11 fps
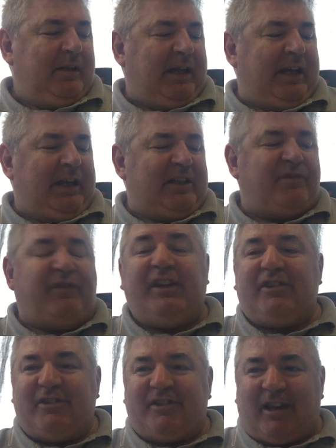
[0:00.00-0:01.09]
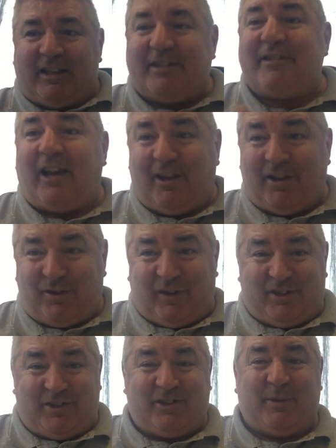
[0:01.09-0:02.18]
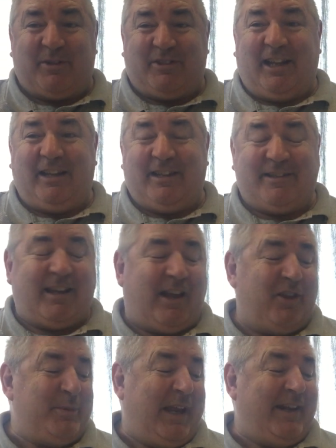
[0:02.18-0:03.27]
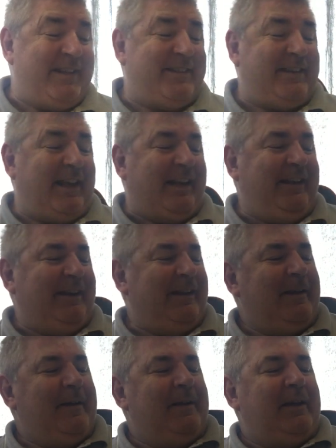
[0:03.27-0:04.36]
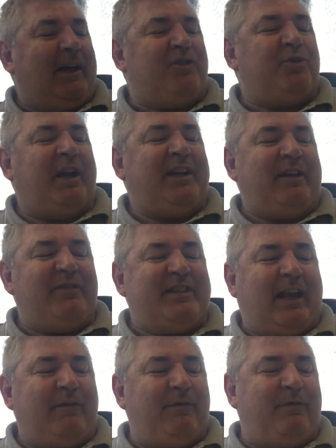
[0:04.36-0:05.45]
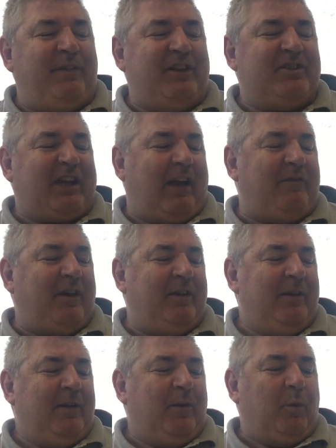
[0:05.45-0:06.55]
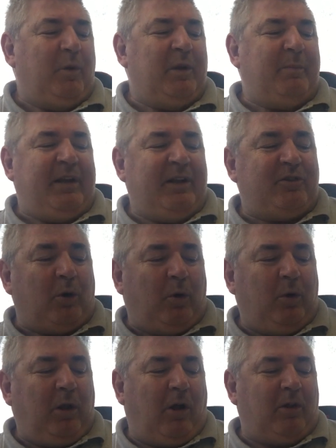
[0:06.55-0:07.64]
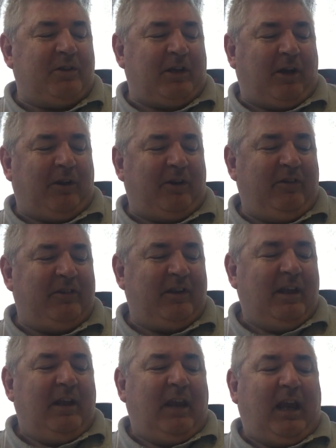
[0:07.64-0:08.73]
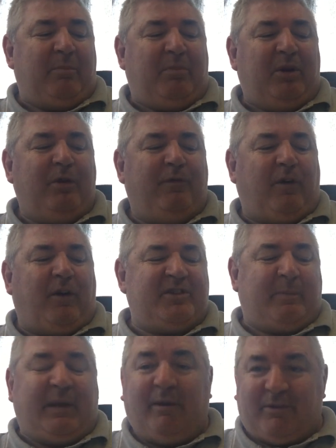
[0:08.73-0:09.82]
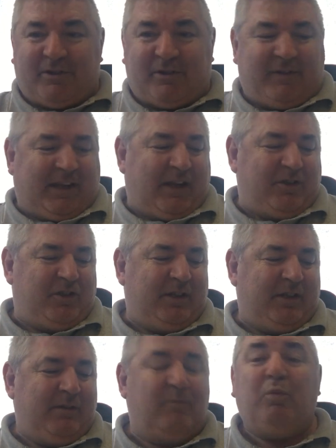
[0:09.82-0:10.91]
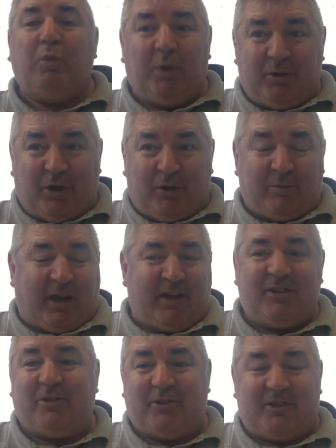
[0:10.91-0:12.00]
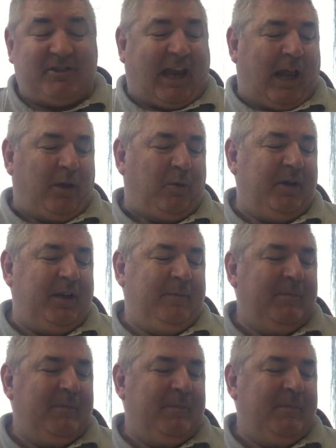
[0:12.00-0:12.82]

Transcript: And its features are its sales features, so it's telling the salesman how to sell it. Attractive satin finish cover will appeal to all Holden owners. It beautifies appearance of the engine, will not rust because it's alloy,